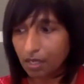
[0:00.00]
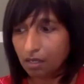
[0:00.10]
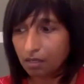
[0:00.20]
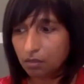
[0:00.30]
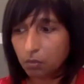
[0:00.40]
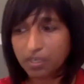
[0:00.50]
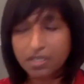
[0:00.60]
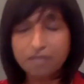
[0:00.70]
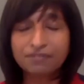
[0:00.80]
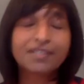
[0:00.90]
where's
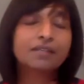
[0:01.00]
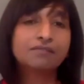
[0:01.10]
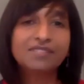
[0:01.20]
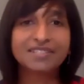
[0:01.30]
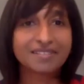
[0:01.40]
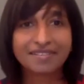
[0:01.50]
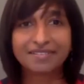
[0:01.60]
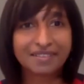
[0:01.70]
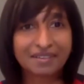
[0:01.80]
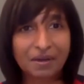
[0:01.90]
forgiveness
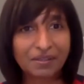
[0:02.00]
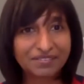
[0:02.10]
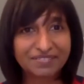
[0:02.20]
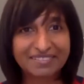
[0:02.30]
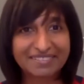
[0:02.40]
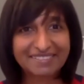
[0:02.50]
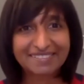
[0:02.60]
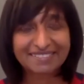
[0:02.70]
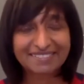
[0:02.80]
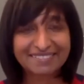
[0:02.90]
in all of this?
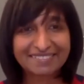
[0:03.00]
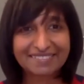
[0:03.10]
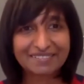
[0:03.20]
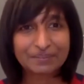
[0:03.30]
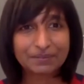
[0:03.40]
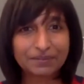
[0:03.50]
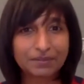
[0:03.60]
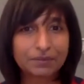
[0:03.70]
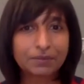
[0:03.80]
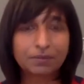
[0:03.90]
You know,
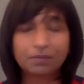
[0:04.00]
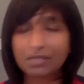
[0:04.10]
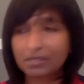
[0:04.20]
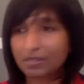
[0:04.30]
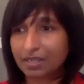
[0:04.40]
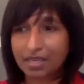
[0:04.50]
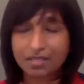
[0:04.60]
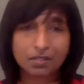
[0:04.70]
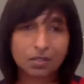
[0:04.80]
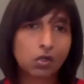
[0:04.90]
to the
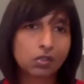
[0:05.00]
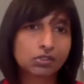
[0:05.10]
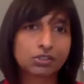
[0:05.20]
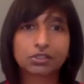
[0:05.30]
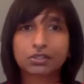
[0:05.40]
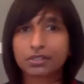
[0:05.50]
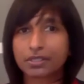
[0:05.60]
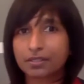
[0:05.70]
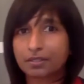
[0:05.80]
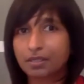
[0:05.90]
cancel culture
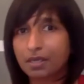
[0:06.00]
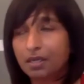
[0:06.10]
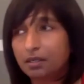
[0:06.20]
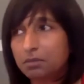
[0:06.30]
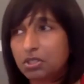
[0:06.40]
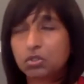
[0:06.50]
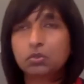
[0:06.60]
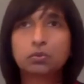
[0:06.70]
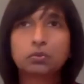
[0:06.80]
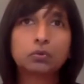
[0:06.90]
and Me
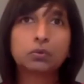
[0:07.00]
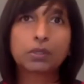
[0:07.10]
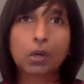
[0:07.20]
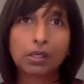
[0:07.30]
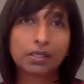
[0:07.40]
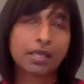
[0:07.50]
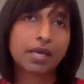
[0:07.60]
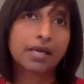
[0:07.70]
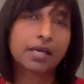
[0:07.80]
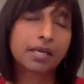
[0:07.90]
Too and all of
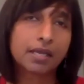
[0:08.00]
that,